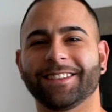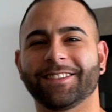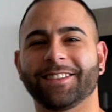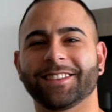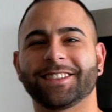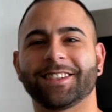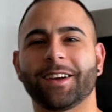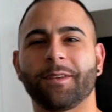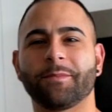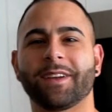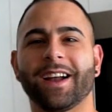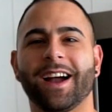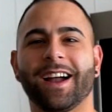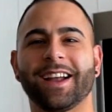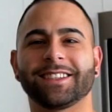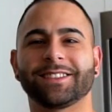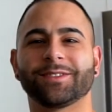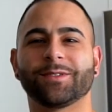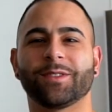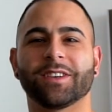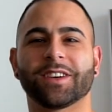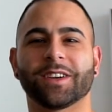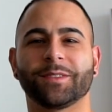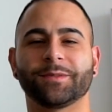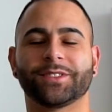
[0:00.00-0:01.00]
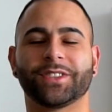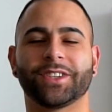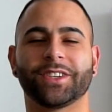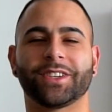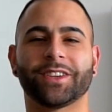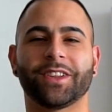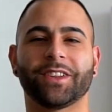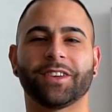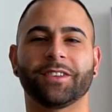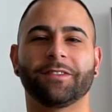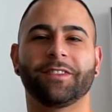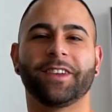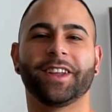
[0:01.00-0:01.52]
What's up guys, welcome to
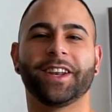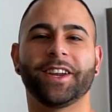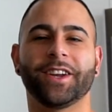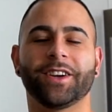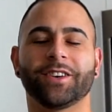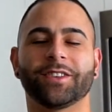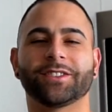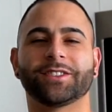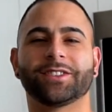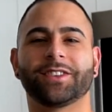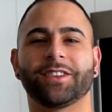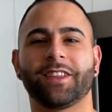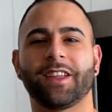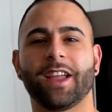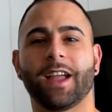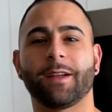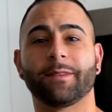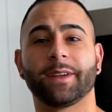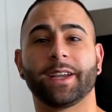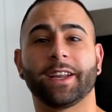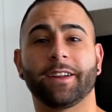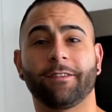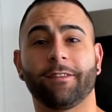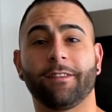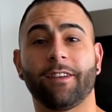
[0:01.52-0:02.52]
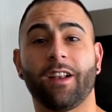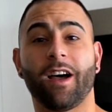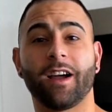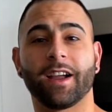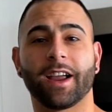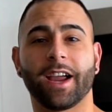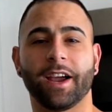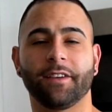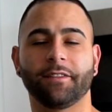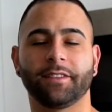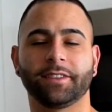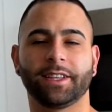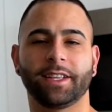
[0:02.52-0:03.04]
another video. Today I'm gonna
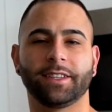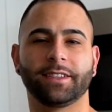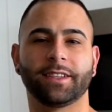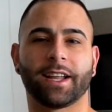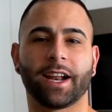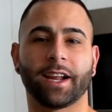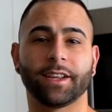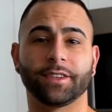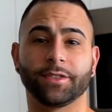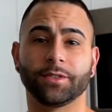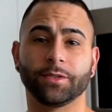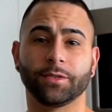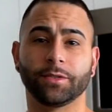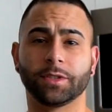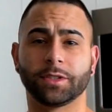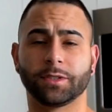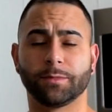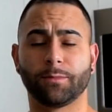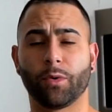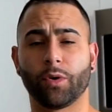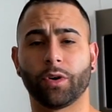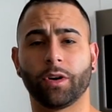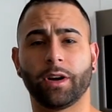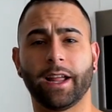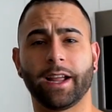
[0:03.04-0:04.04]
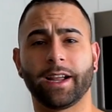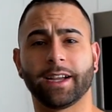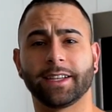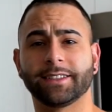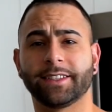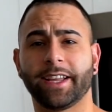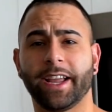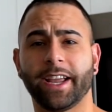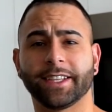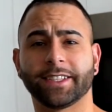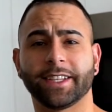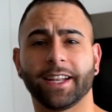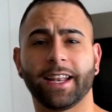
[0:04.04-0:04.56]
vlog everything that I do. It's more like a
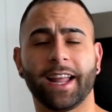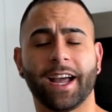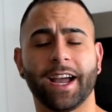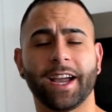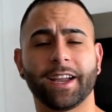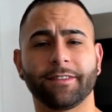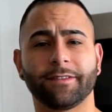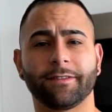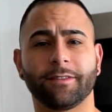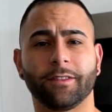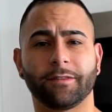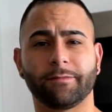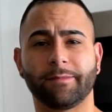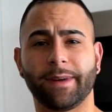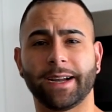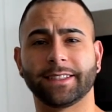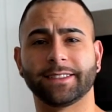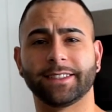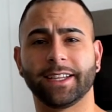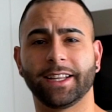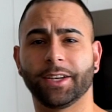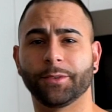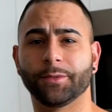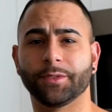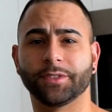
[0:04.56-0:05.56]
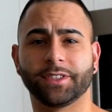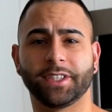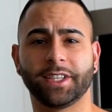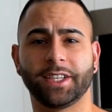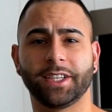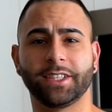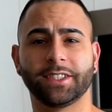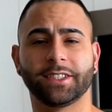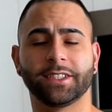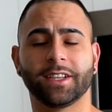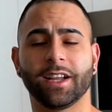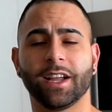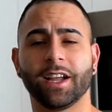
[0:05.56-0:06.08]
day in the life of my daily
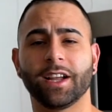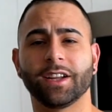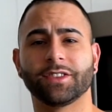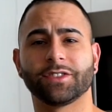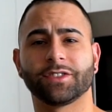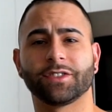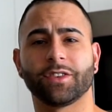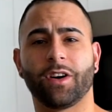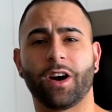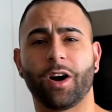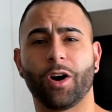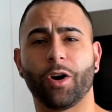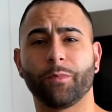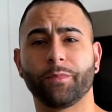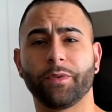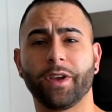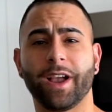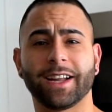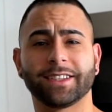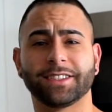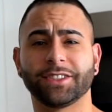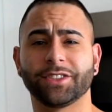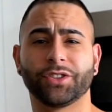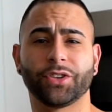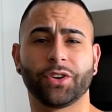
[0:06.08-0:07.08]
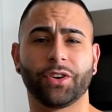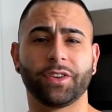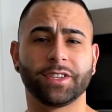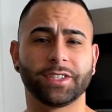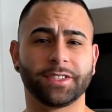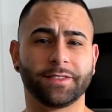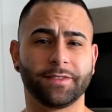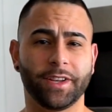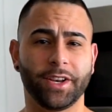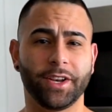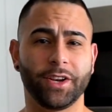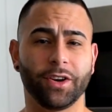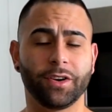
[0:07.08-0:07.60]
routine. So I hope you guys enjoy this
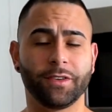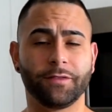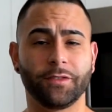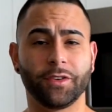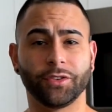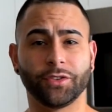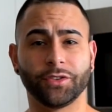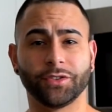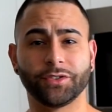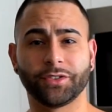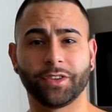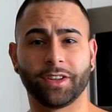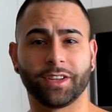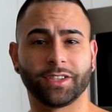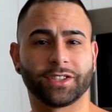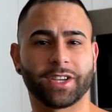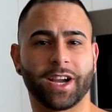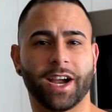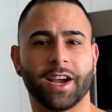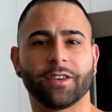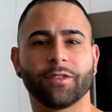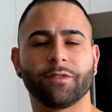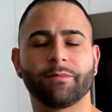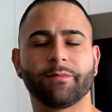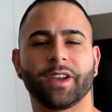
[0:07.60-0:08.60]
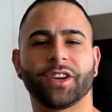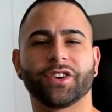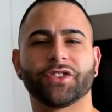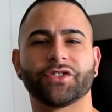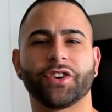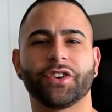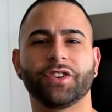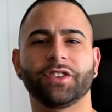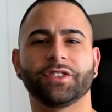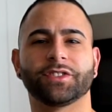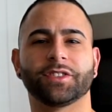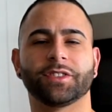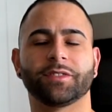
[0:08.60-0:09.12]
video. If you're new to the channel, make
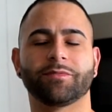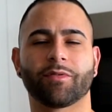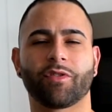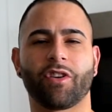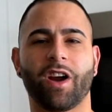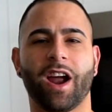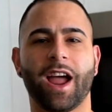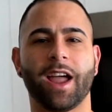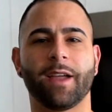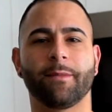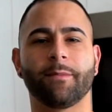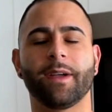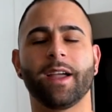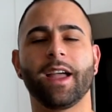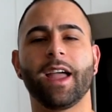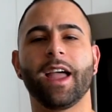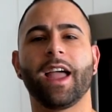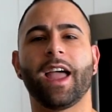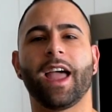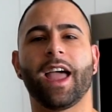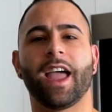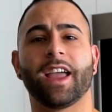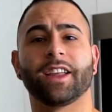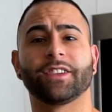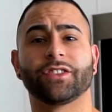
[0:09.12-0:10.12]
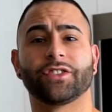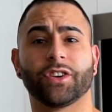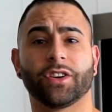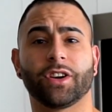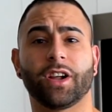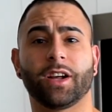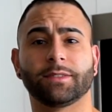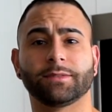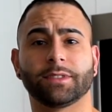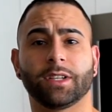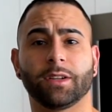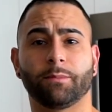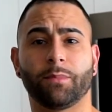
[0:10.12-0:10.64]
sure you subscribe and turn
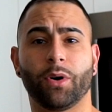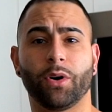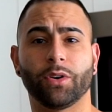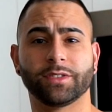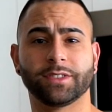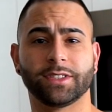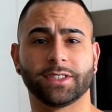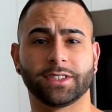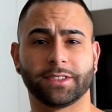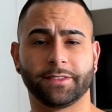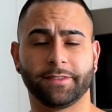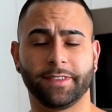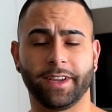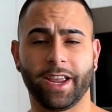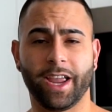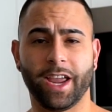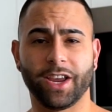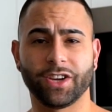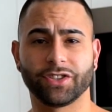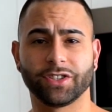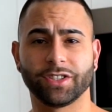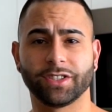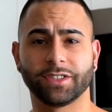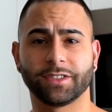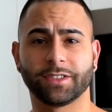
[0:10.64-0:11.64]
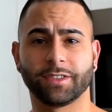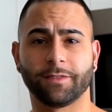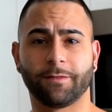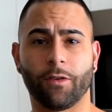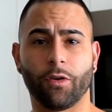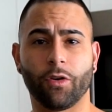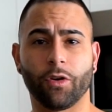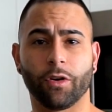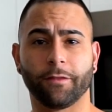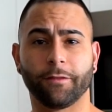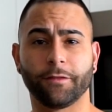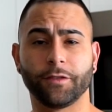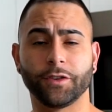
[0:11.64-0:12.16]
on the post notifications
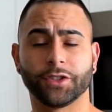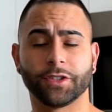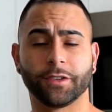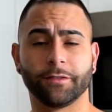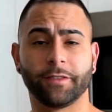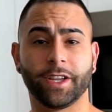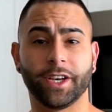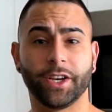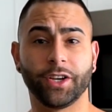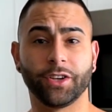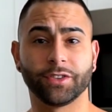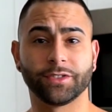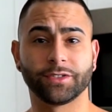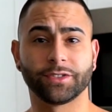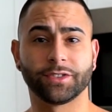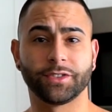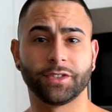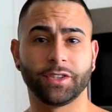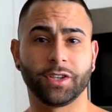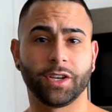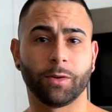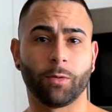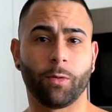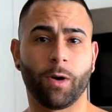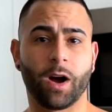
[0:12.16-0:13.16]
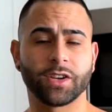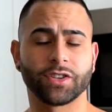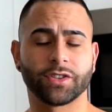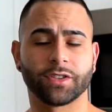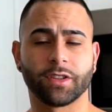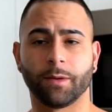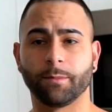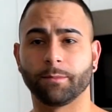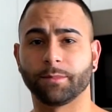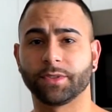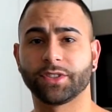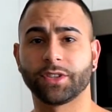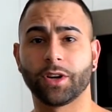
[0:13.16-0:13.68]
for future videos so you can watch
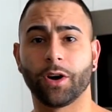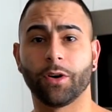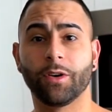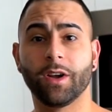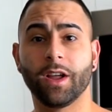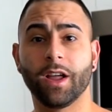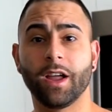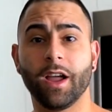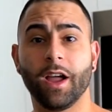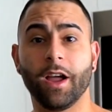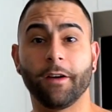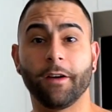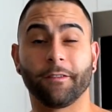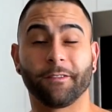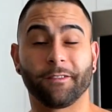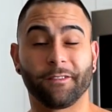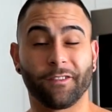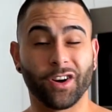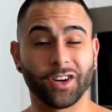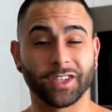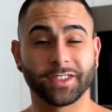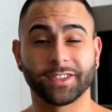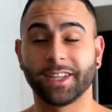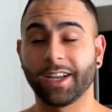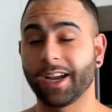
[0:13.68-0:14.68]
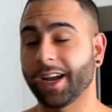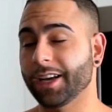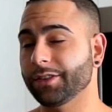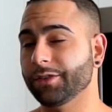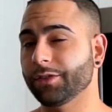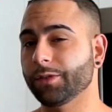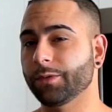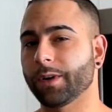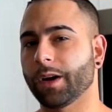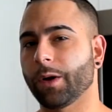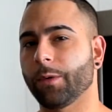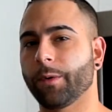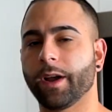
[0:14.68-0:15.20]
them. So first thing I
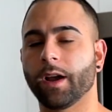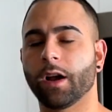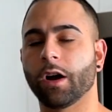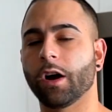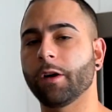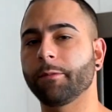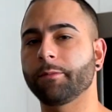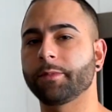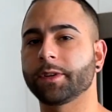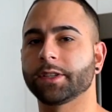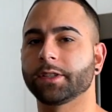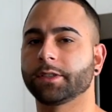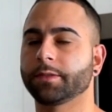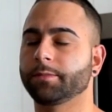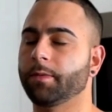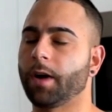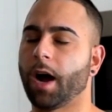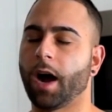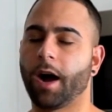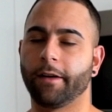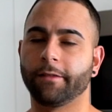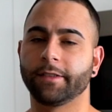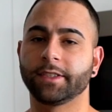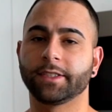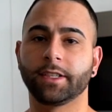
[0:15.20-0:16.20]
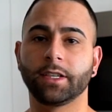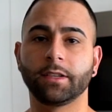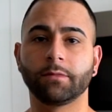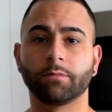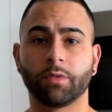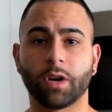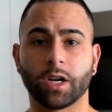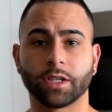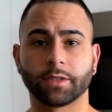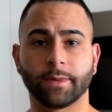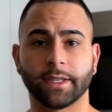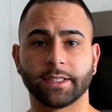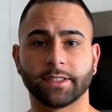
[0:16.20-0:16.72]
do when I wake up is obviously
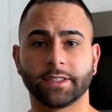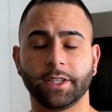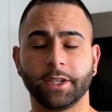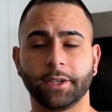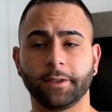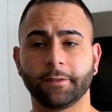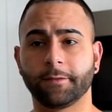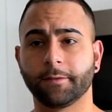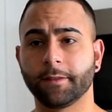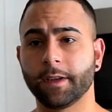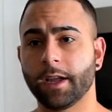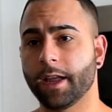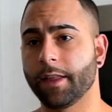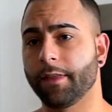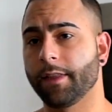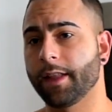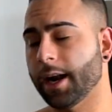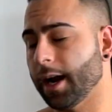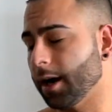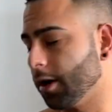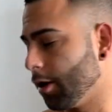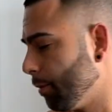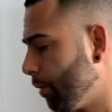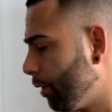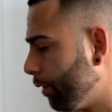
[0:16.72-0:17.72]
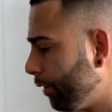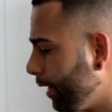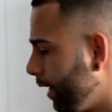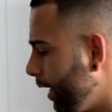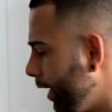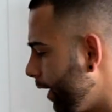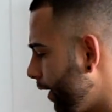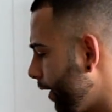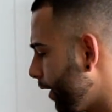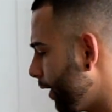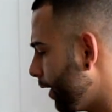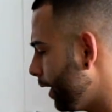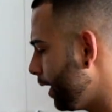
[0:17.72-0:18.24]
brush my teeth. Then I come over
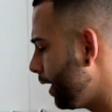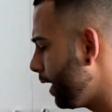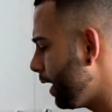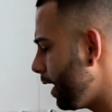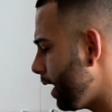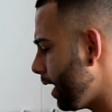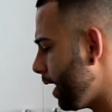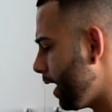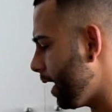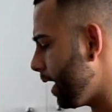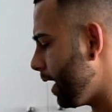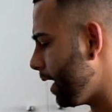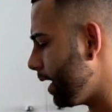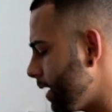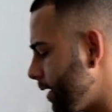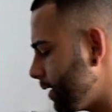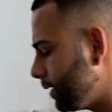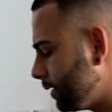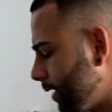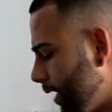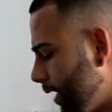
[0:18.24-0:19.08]
here and